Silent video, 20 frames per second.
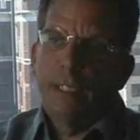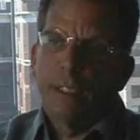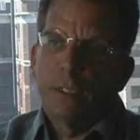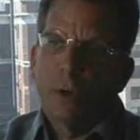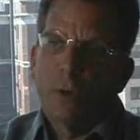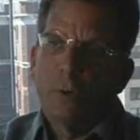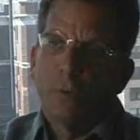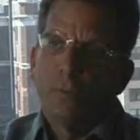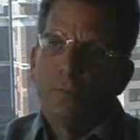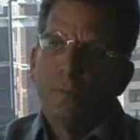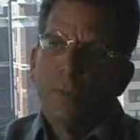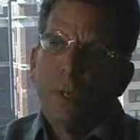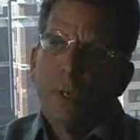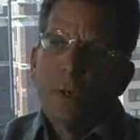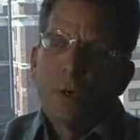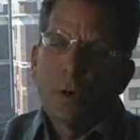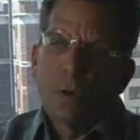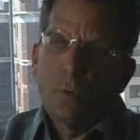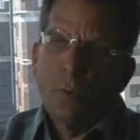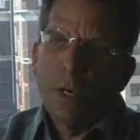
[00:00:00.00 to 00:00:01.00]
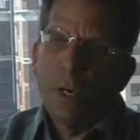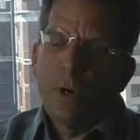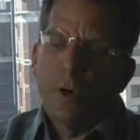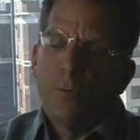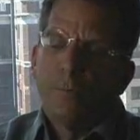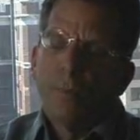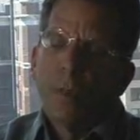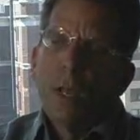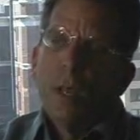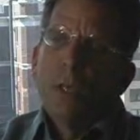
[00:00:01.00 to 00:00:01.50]
his own
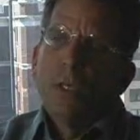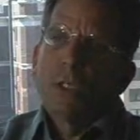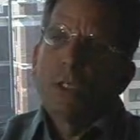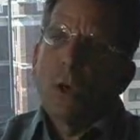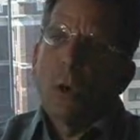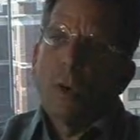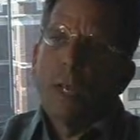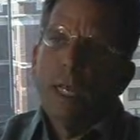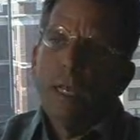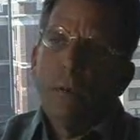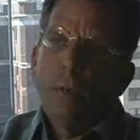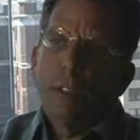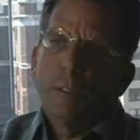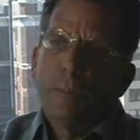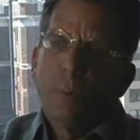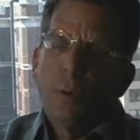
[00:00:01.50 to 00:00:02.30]
career. So he was